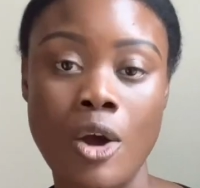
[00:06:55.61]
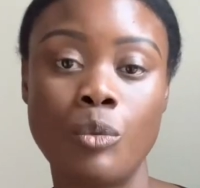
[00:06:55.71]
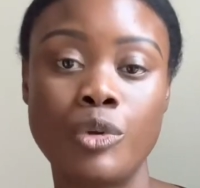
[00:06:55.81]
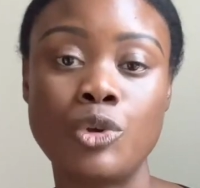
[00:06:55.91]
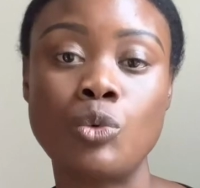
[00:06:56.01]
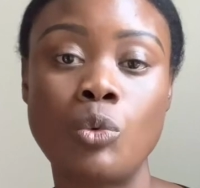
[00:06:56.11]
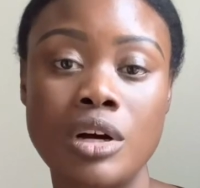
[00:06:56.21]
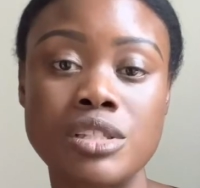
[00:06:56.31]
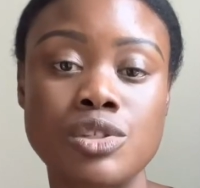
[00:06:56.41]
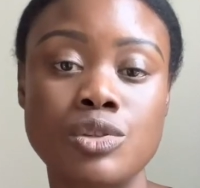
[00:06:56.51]
when you
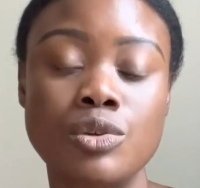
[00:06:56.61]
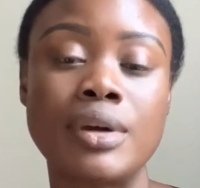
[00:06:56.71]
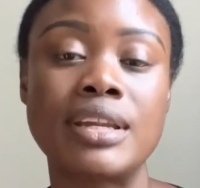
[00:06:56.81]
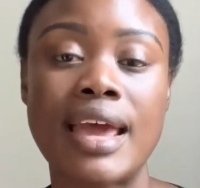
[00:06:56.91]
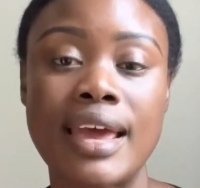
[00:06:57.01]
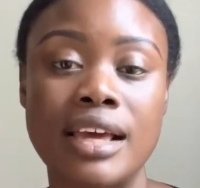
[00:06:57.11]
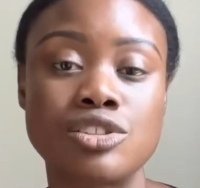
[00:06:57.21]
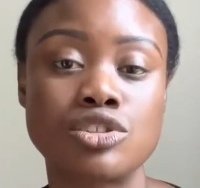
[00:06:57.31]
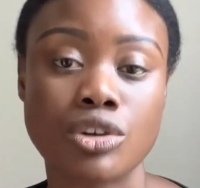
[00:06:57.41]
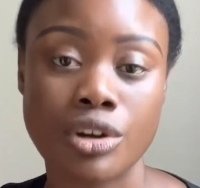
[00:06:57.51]
want to
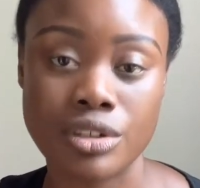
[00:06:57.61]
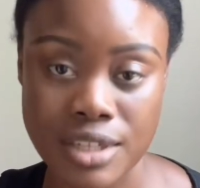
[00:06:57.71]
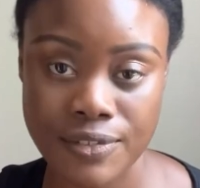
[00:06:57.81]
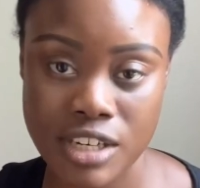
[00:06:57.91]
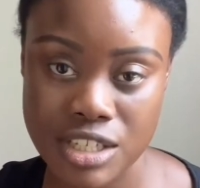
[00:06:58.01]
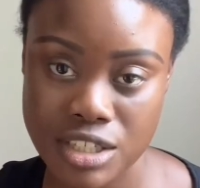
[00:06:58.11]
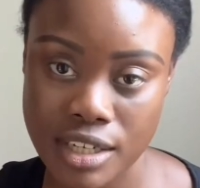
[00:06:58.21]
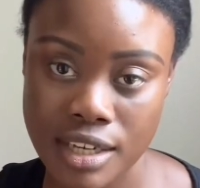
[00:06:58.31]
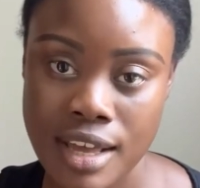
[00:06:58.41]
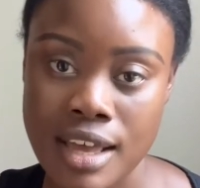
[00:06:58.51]
enhance your curl definition.